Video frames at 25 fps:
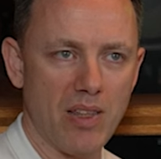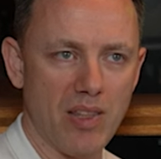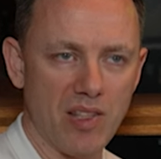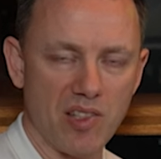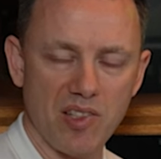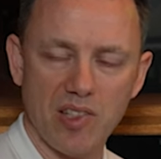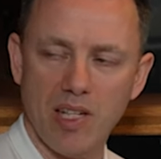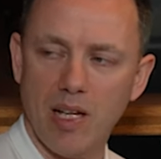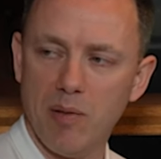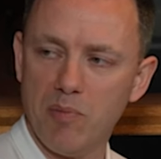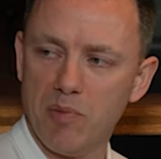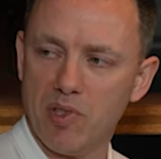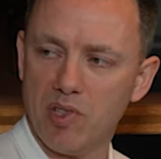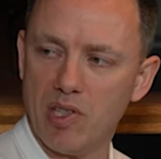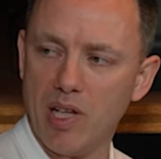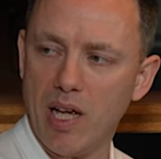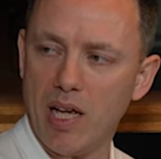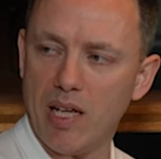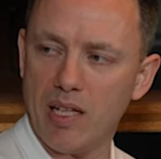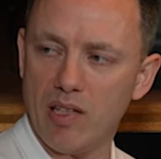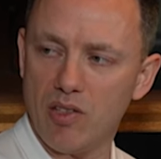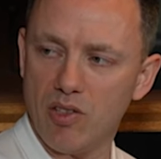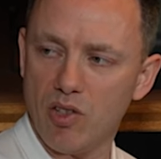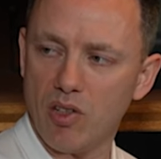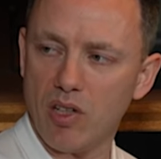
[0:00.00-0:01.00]
and the same
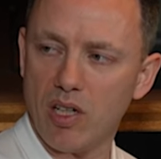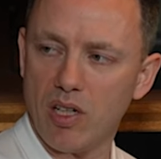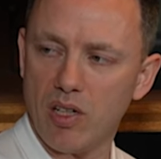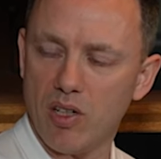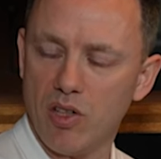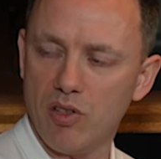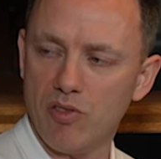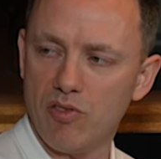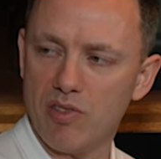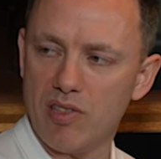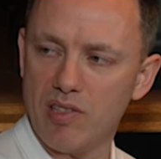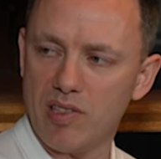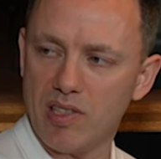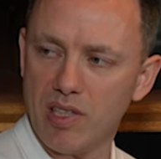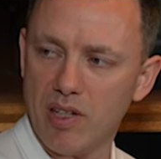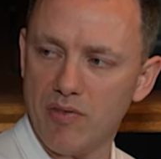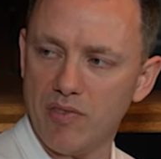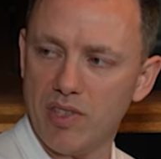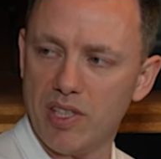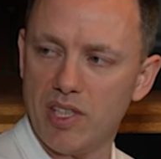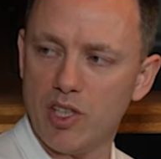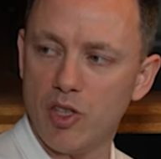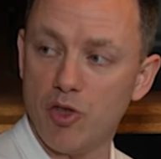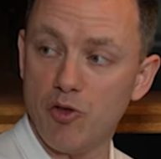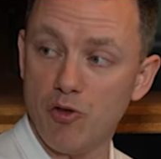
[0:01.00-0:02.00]
set he took at
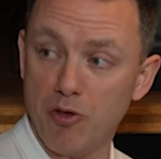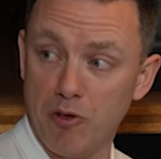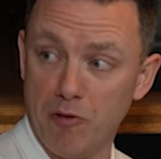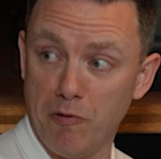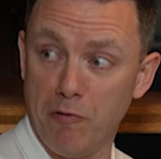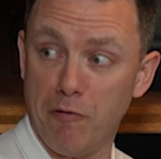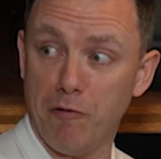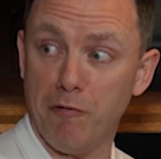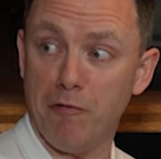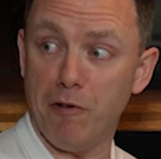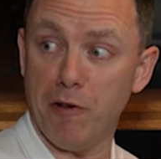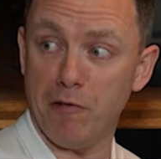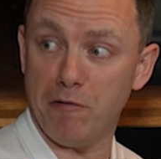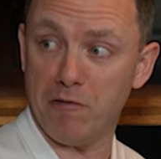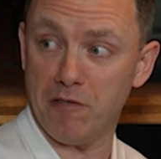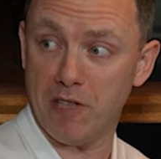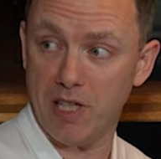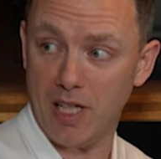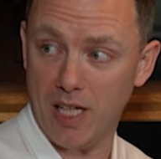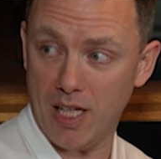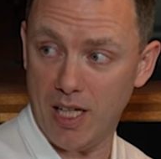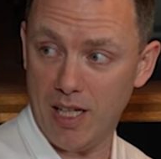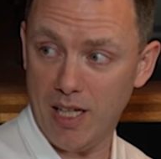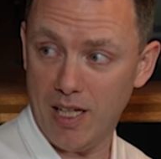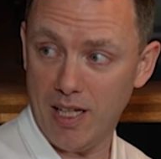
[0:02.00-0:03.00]
170 to
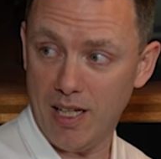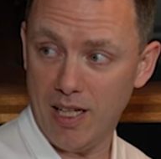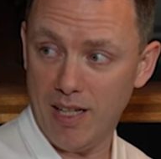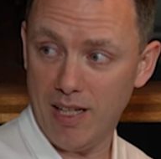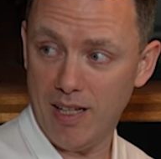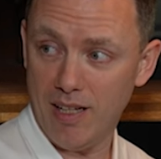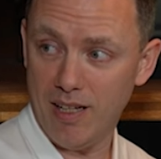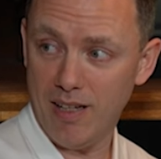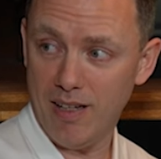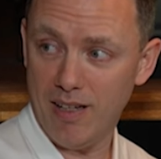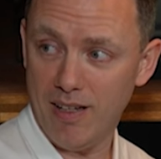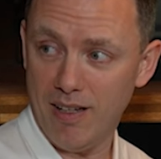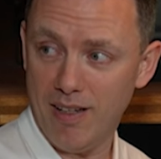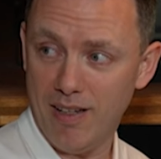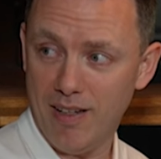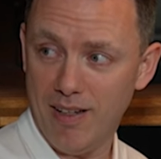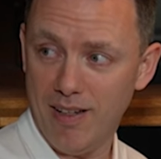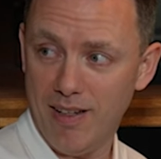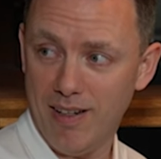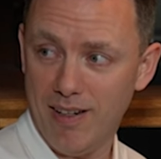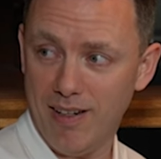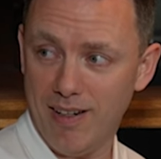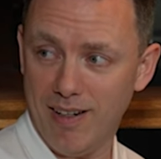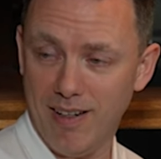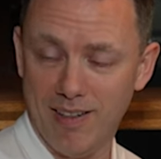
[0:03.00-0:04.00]
150.
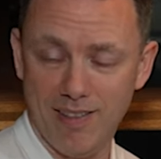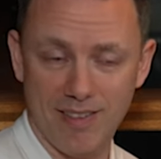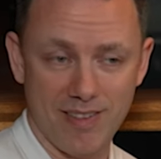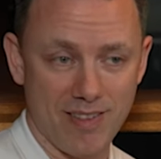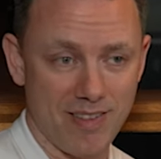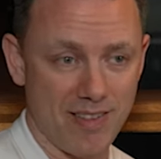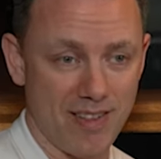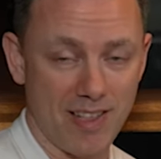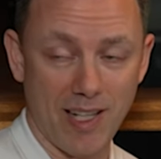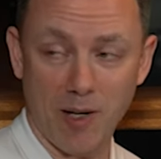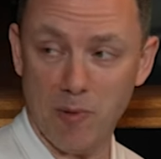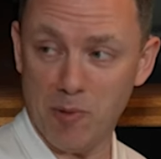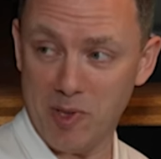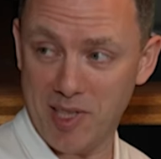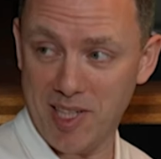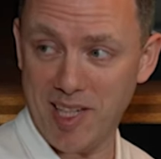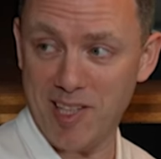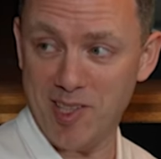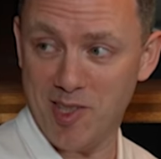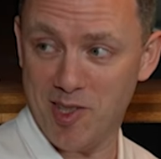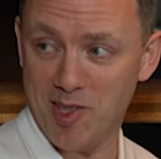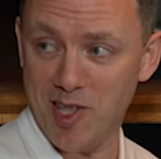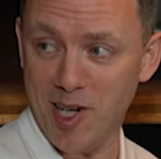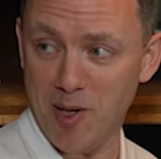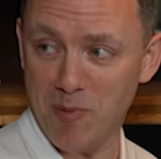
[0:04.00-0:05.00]
And that was
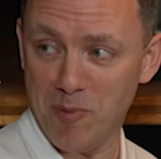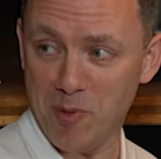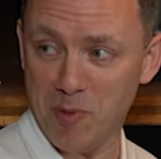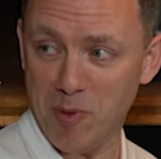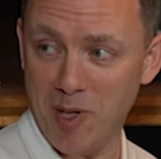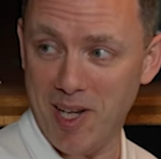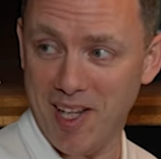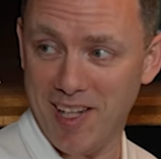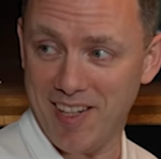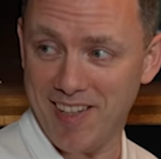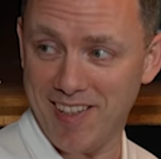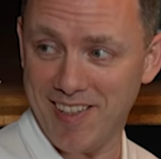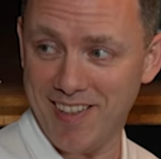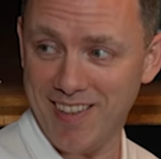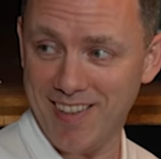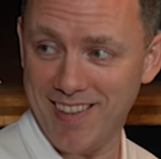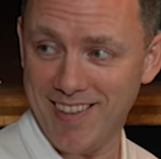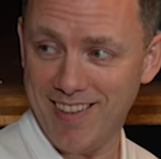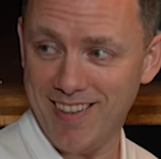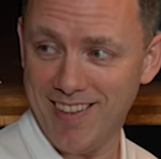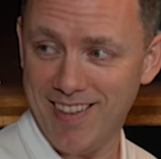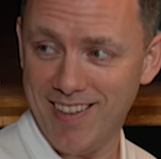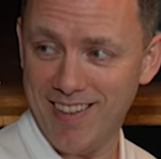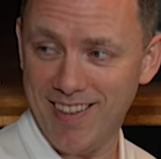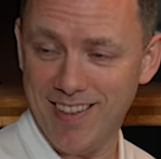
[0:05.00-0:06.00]
against James Wade.
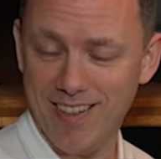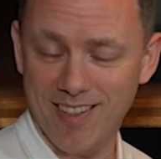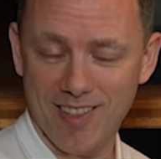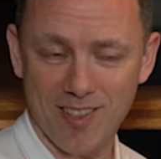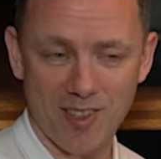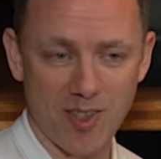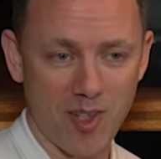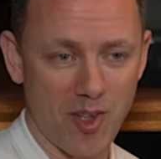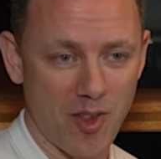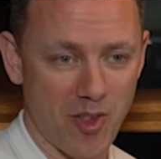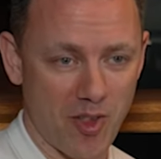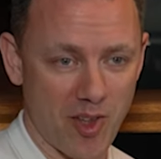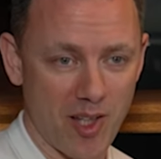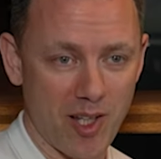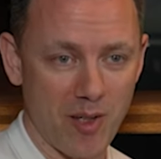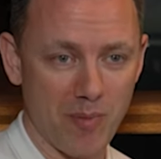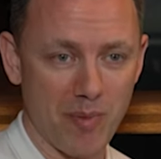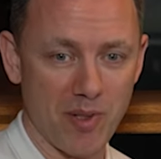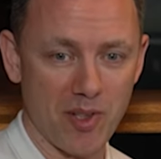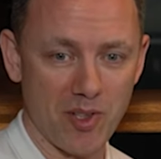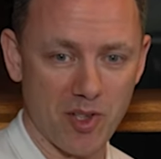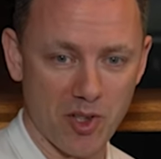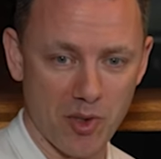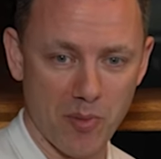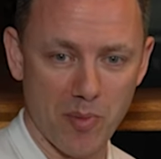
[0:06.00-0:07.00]
So you think
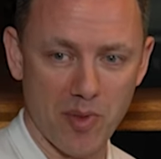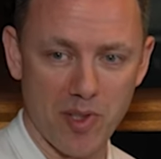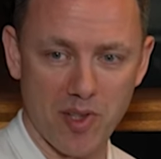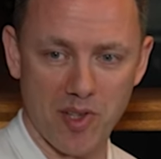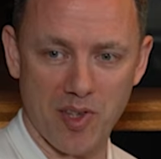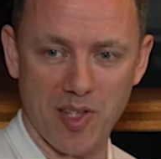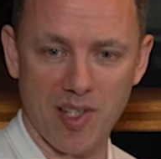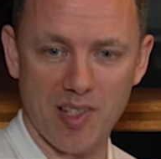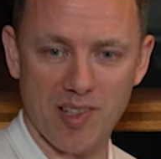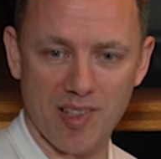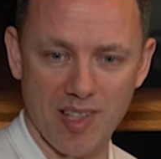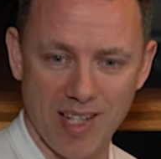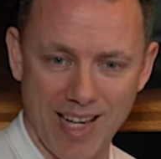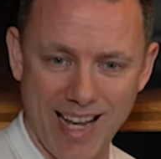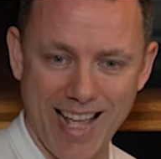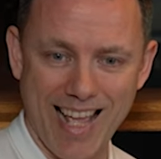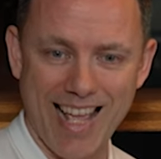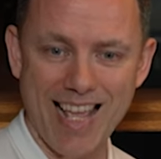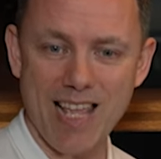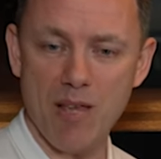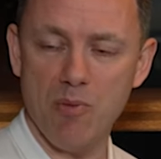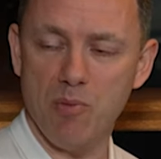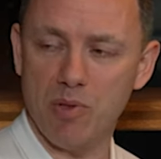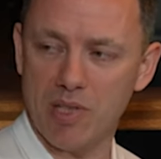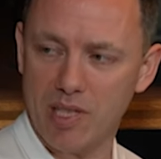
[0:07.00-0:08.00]
about some of the things that
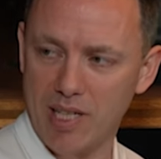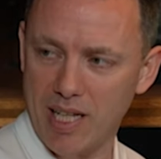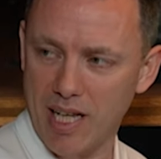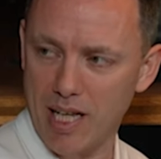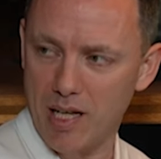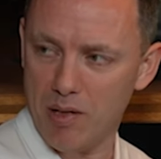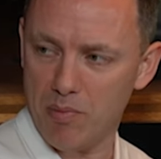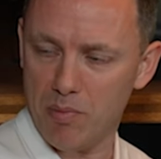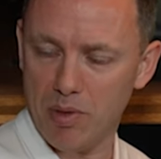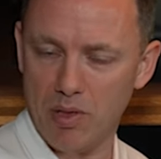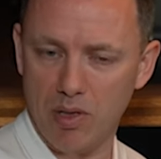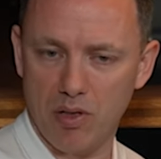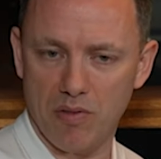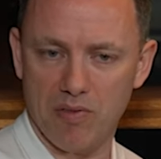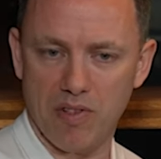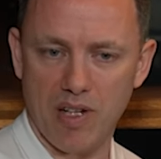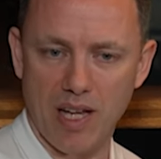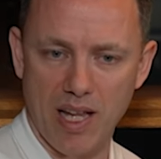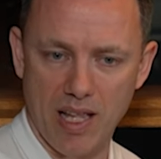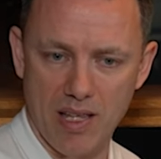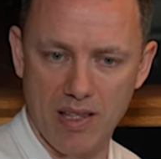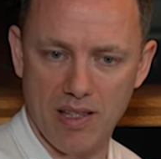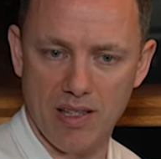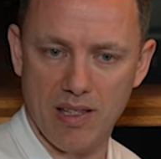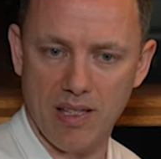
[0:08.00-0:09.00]
he was capable of
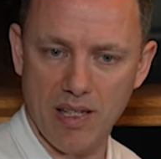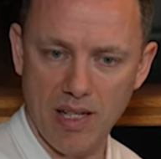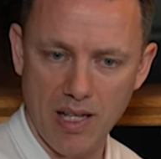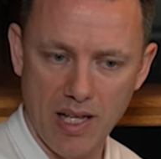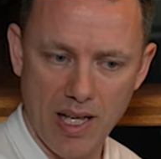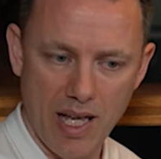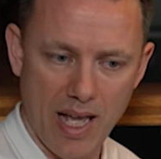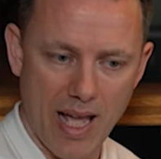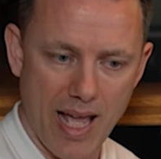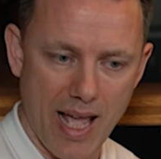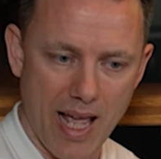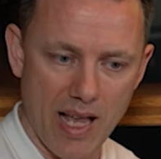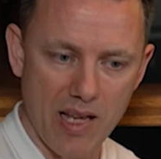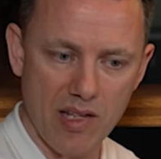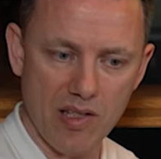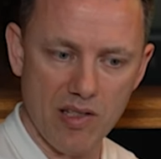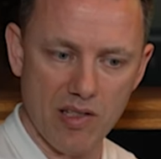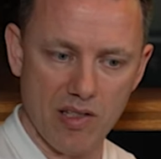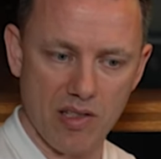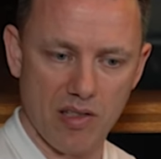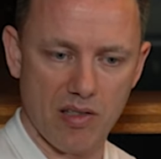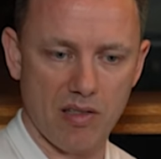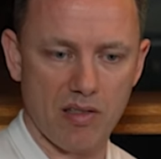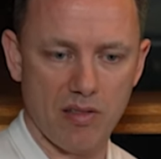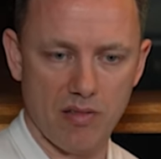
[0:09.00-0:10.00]
in
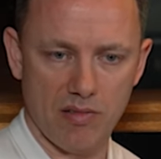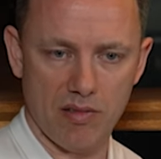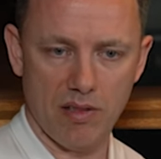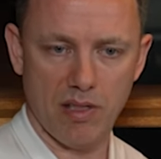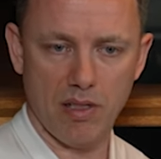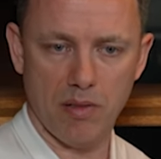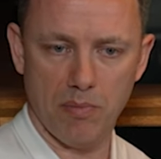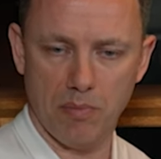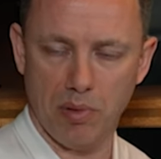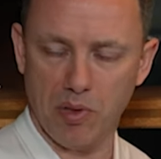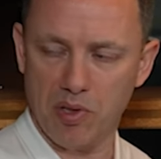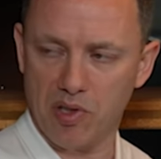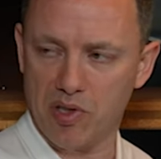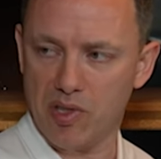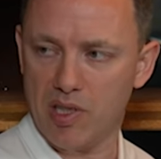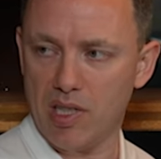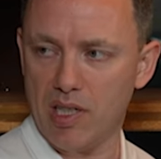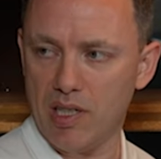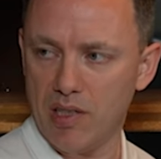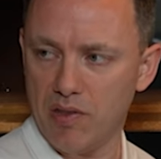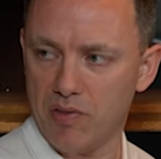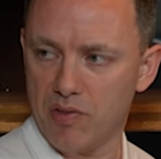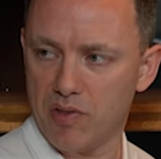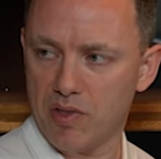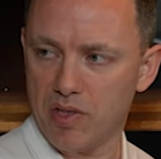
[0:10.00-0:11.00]
his
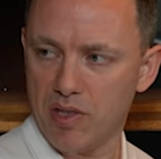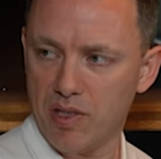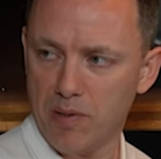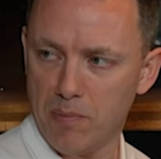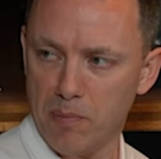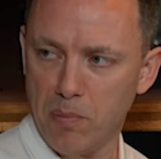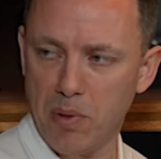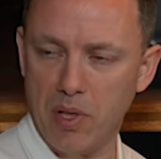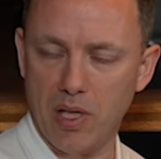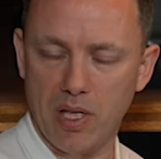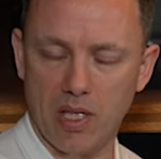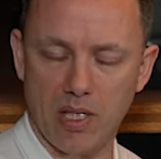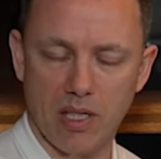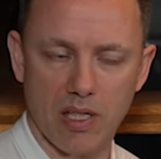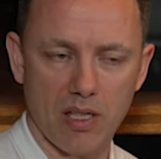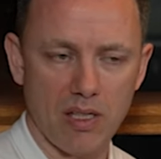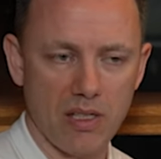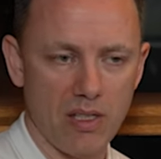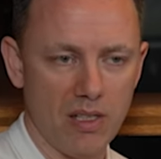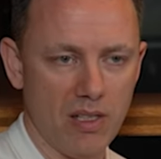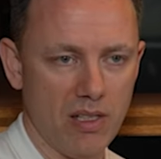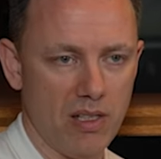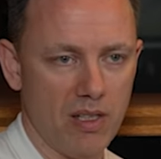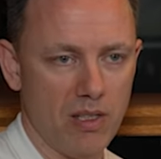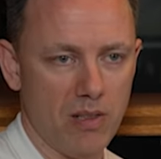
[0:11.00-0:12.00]
perceived peak,
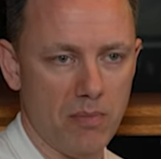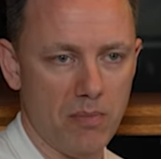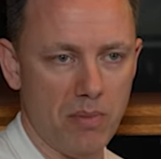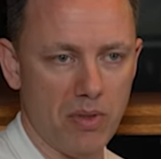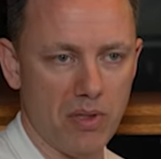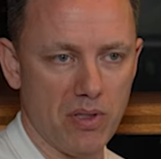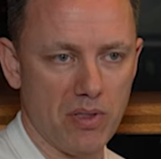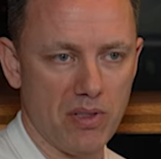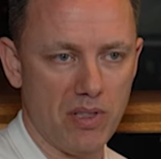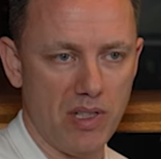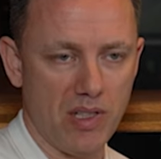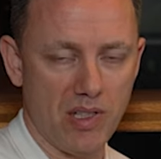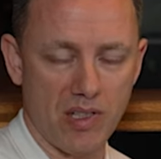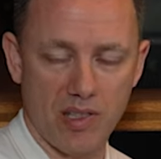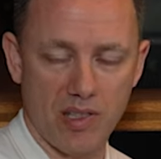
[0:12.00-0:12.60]
but he's